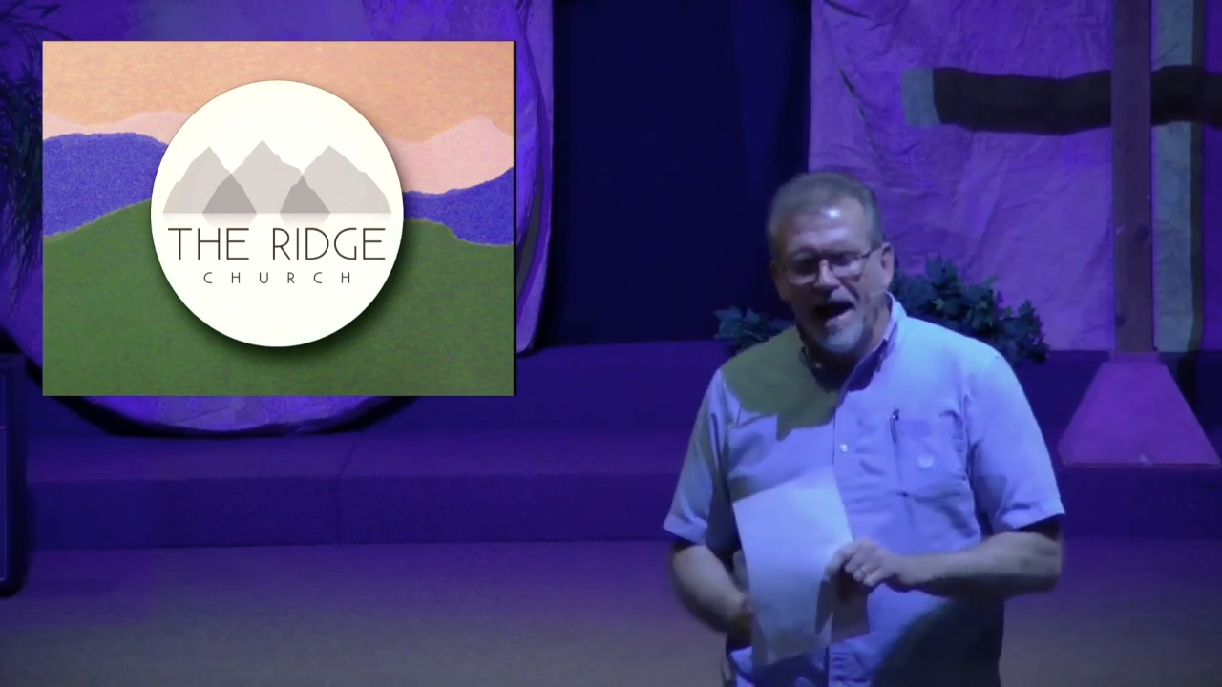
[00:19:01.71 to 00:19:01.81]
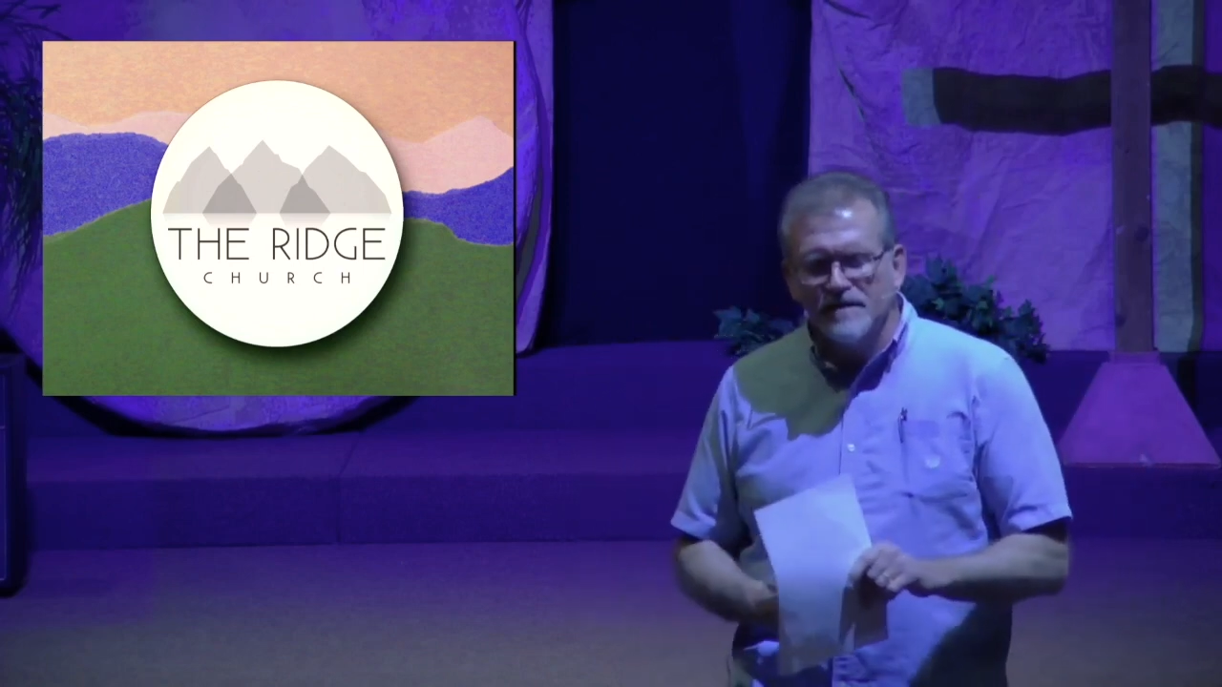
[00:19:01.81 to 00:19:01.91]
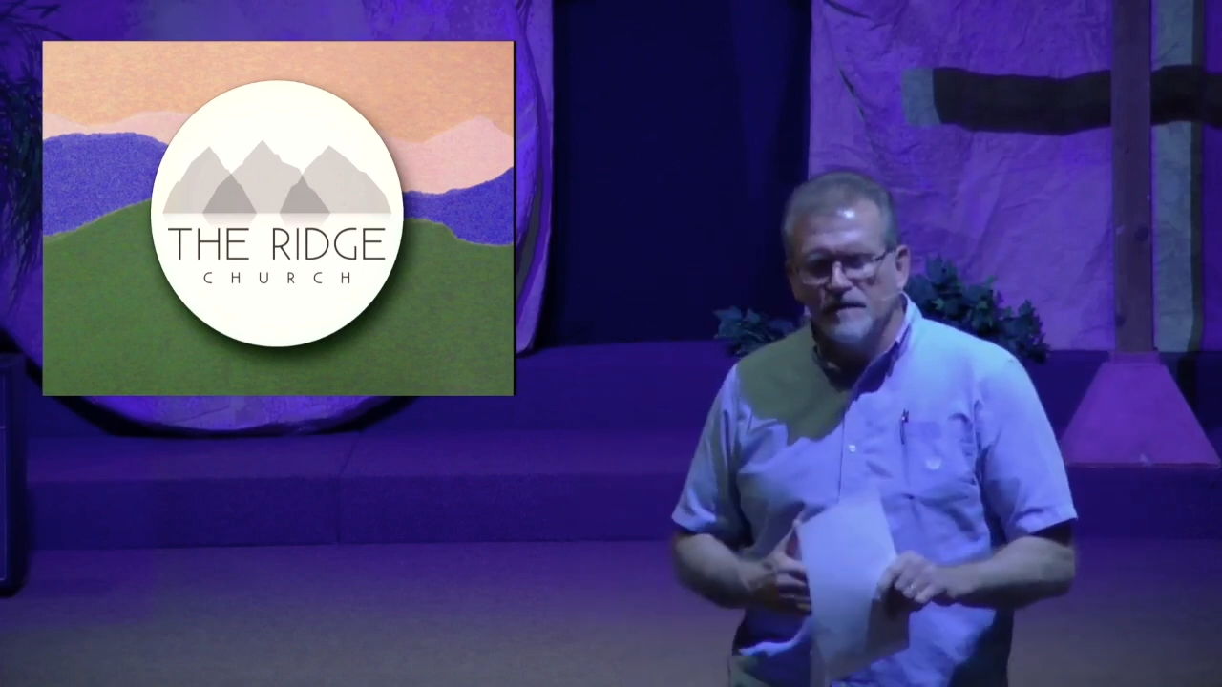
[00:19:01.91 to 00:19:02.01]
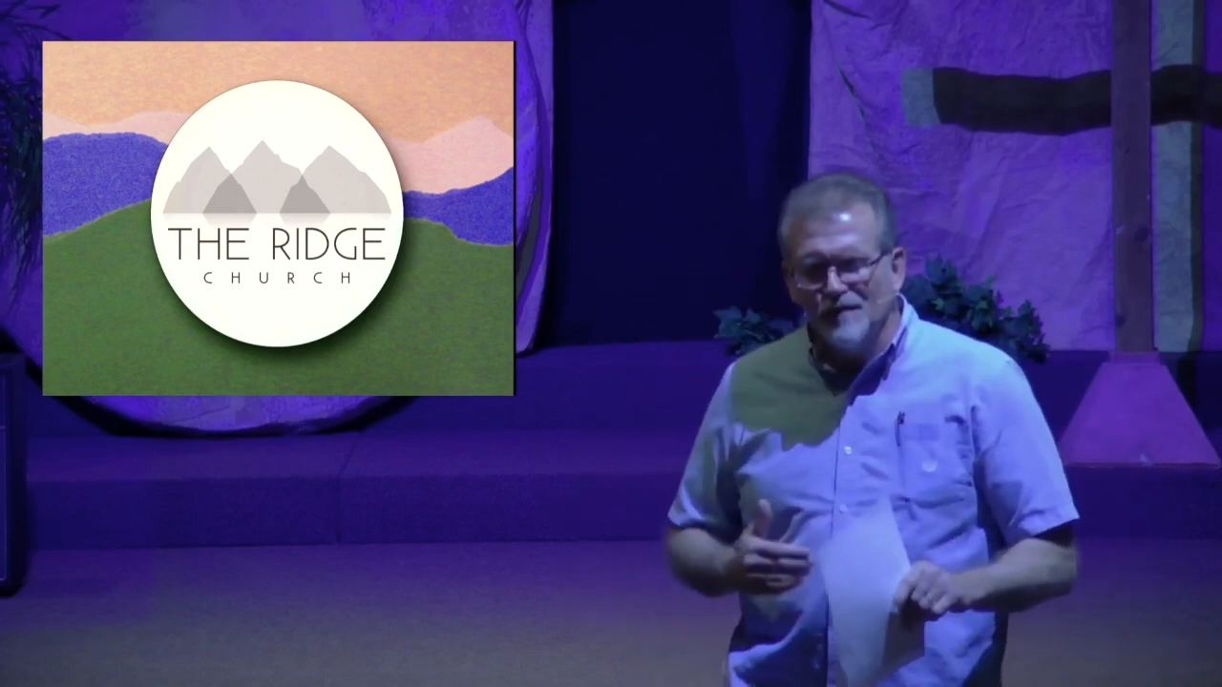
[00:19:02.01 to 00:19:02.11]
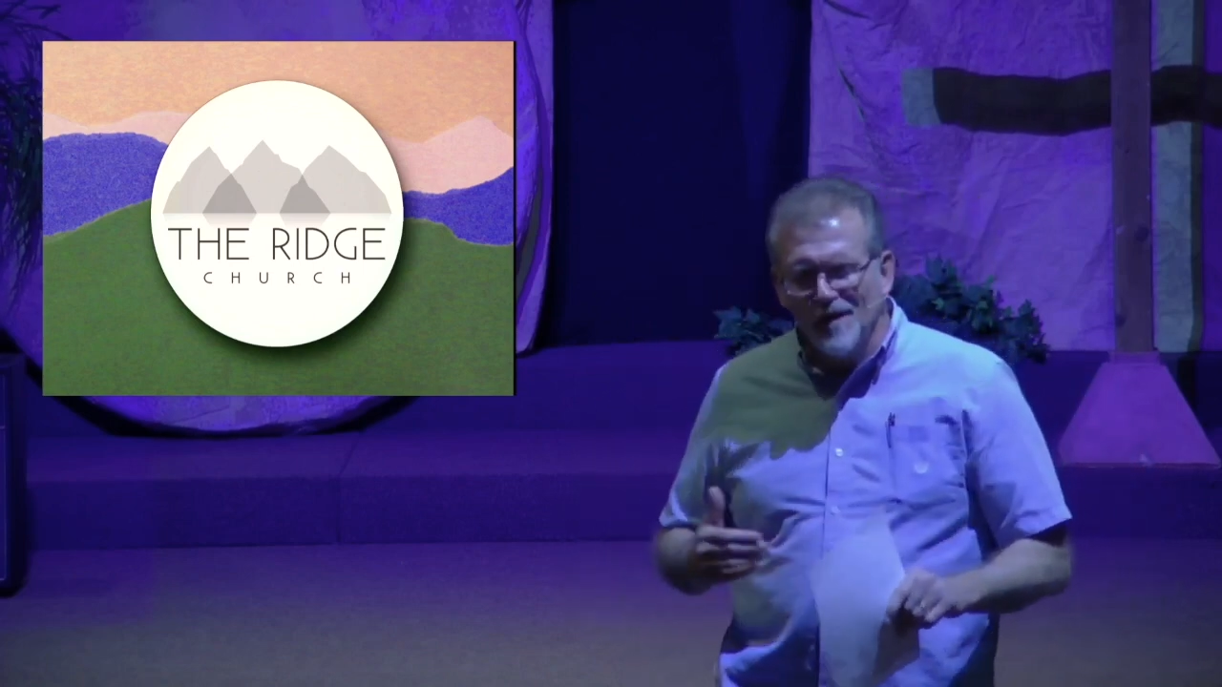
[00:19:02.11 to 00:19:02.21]

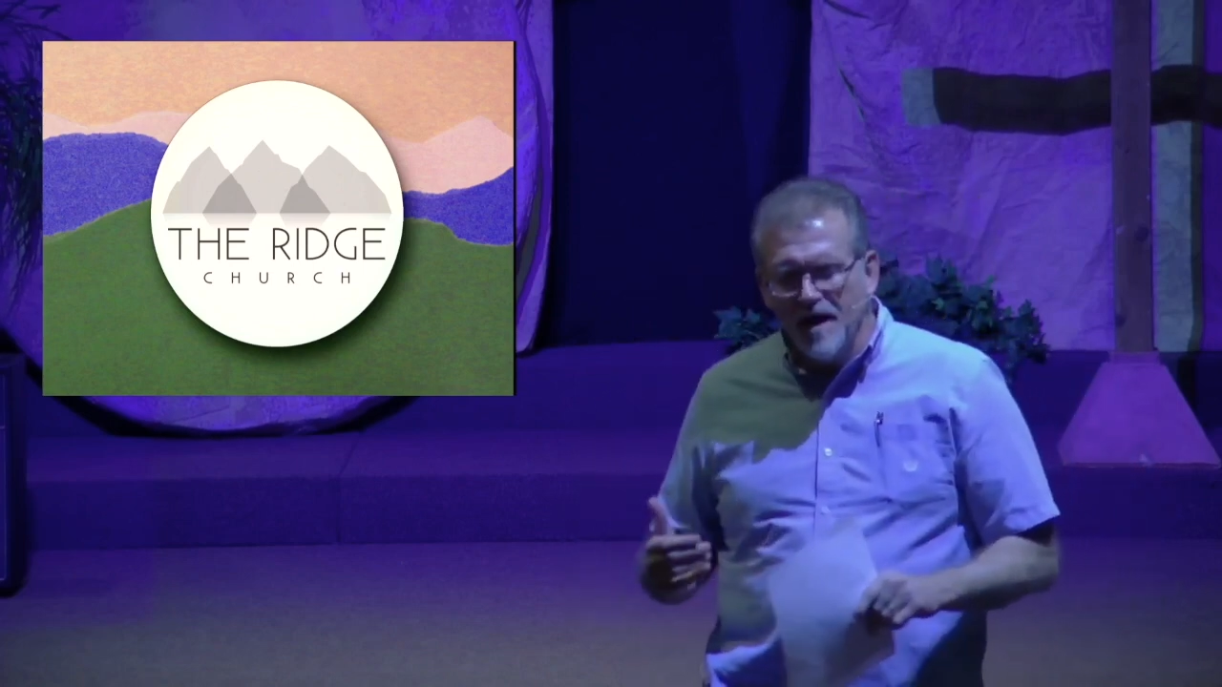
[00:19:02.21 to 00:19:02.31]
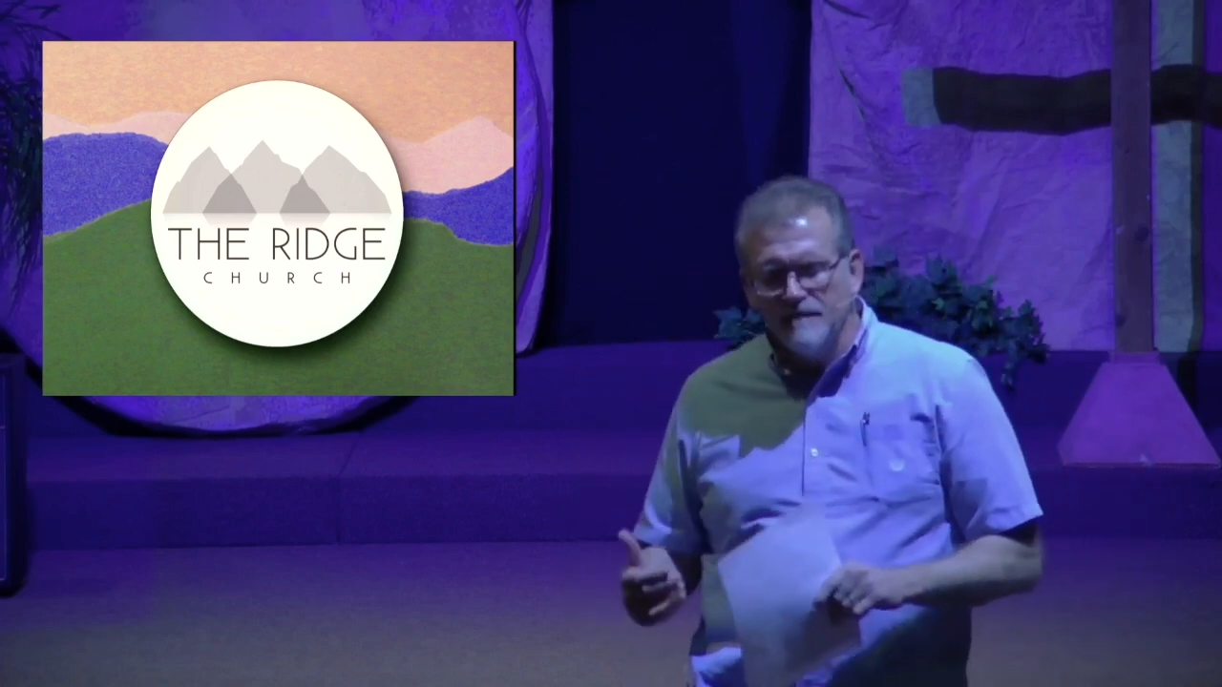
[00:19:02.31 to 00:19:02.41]
act of